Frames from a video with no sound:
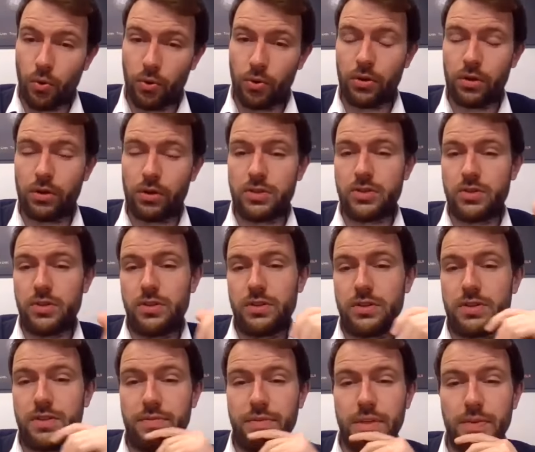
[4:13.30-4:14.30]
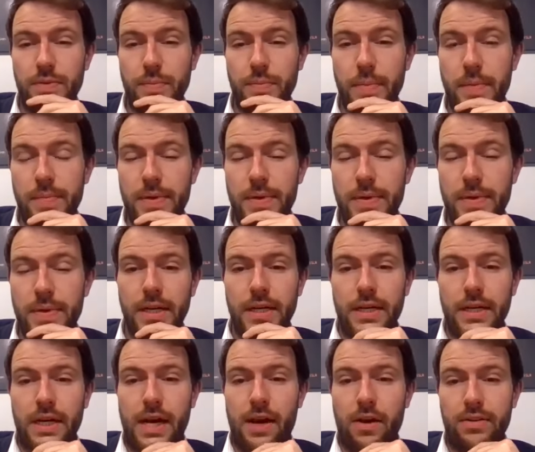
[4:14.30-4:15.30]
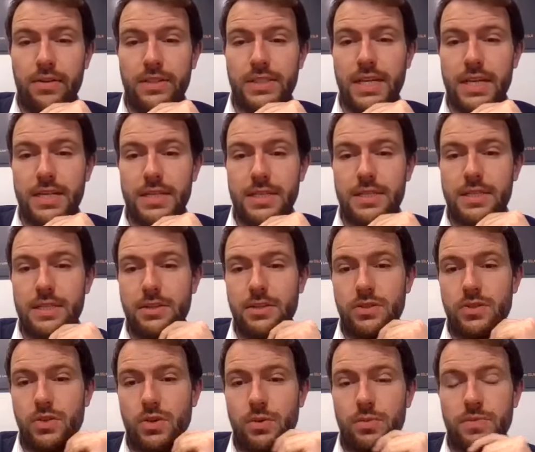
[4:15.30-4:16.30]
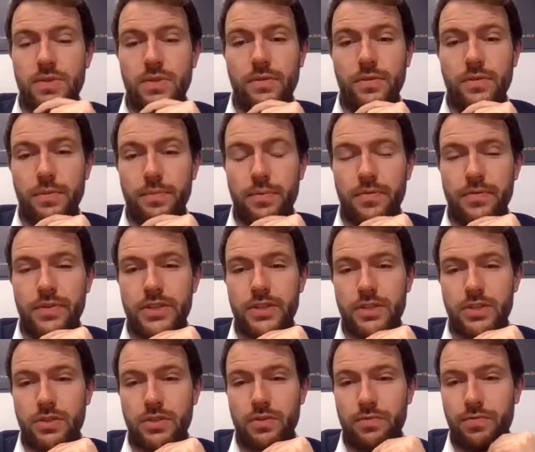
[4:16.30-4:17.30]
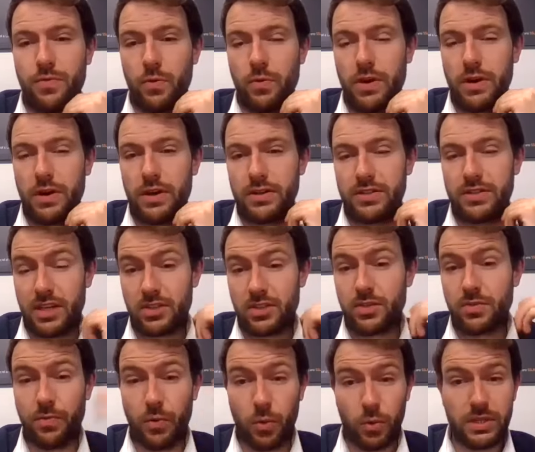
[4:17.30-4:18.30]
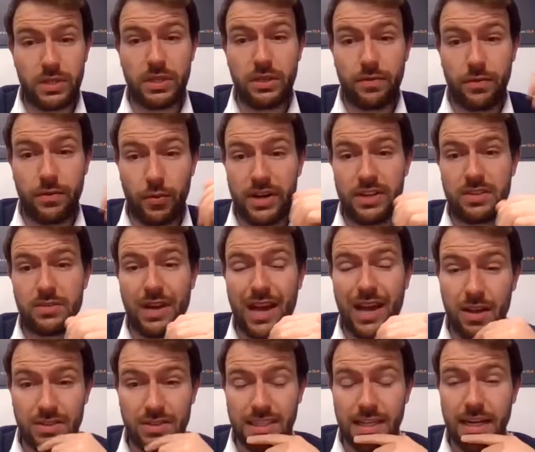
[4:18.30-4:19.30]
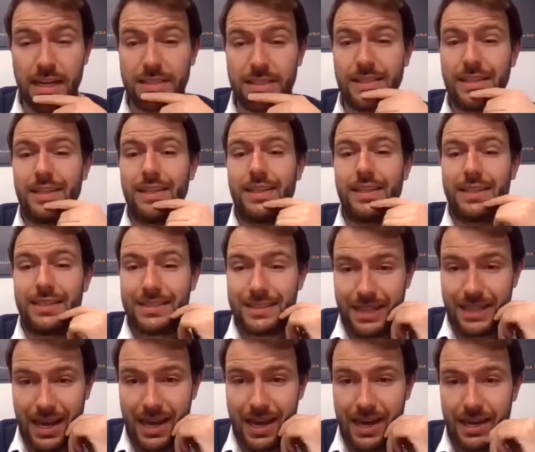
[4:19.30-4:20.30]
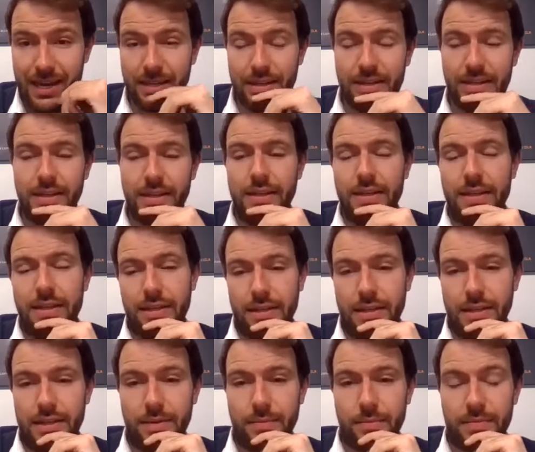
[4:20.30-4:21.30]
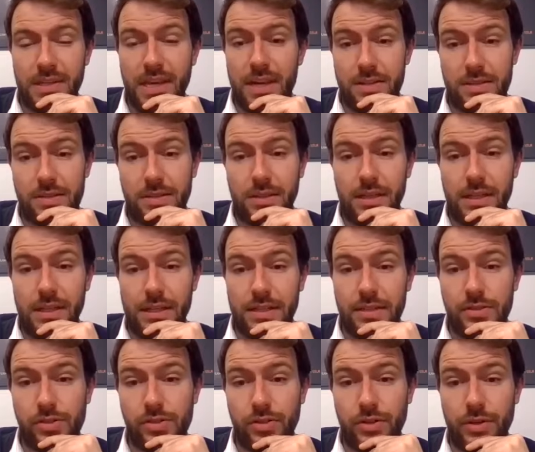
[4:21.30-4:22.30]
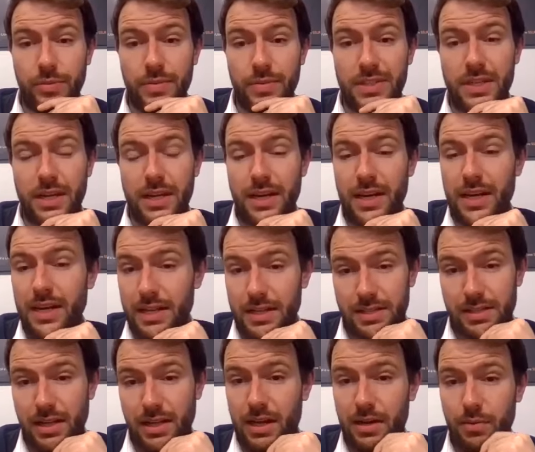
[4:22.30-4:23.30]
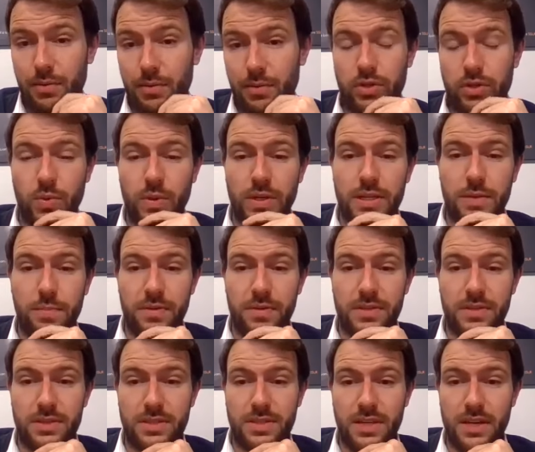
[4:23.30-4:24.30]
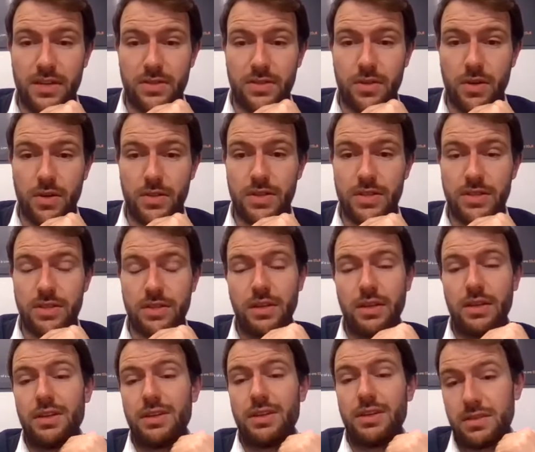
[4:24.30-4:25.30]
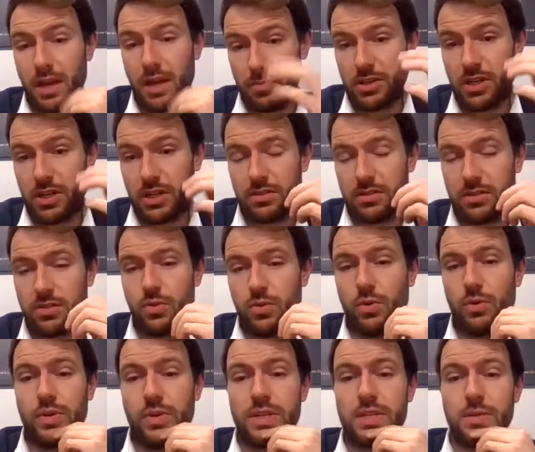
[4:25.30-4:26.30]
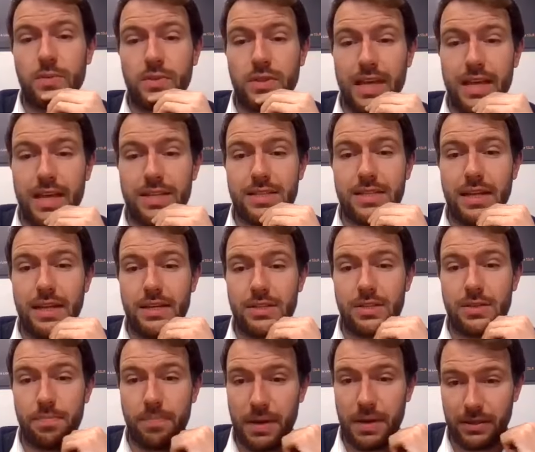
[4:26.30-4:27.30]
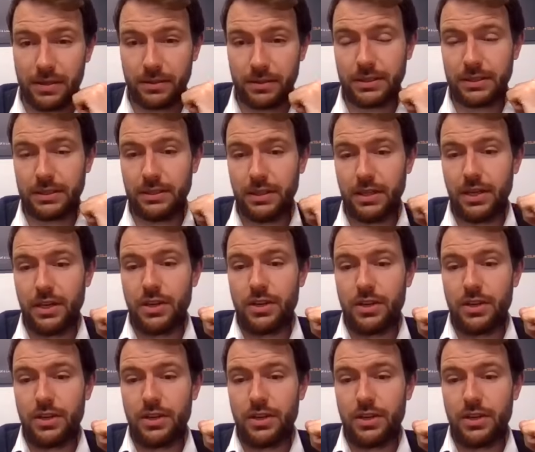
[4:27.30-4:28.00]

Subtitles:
Or alternatively, remember, our tenants, in terms of the provisions of Section 14 of the Rental Housing Act, can cancel a lease agreement at any time with 20 business days notice, subject to a reasonable cancellation penalty.